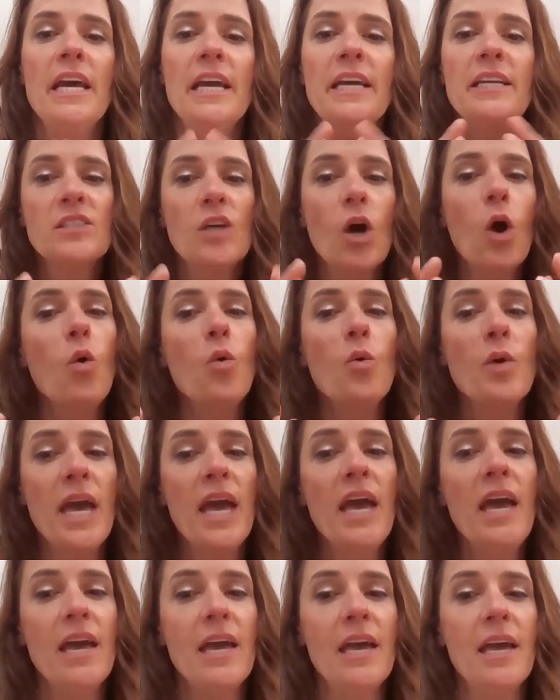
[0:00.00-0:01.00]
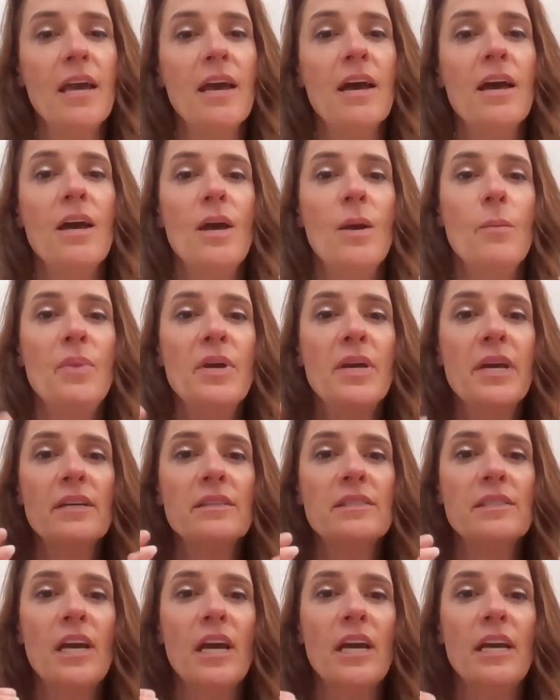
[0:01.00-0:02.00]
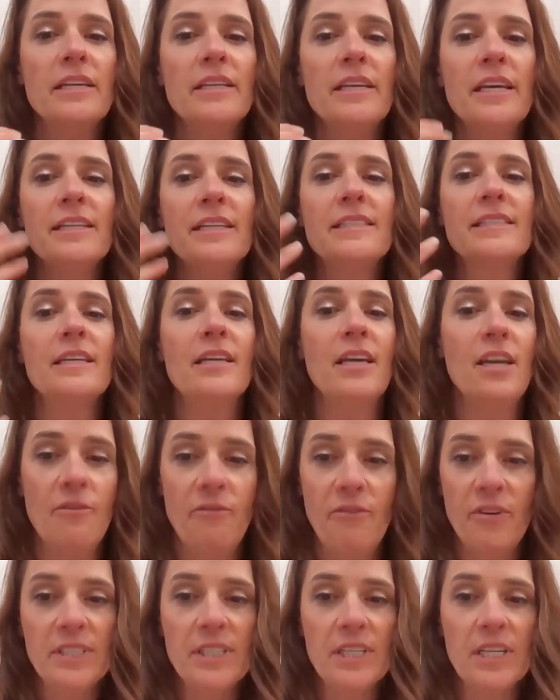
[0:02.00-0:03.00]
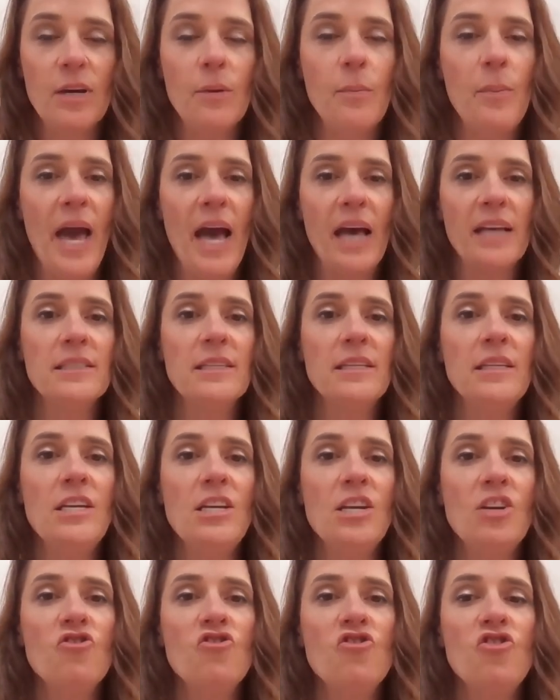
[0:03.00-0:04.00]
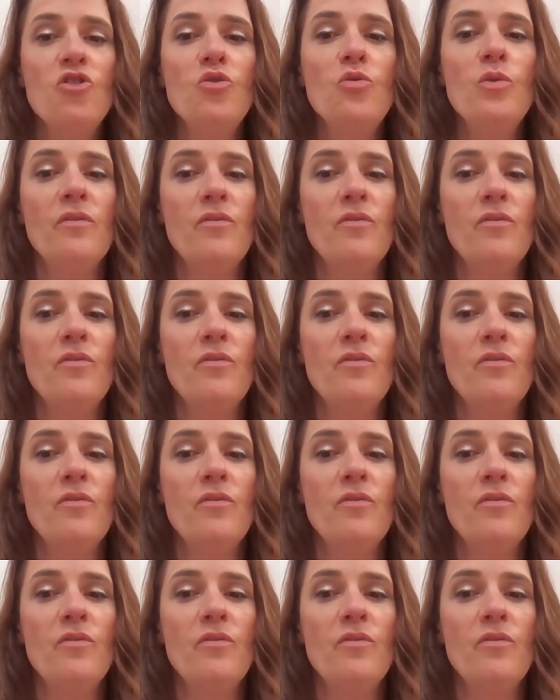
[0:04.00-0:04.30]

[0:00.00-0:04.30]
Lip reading: It's okay. Because if it's a capacity issue,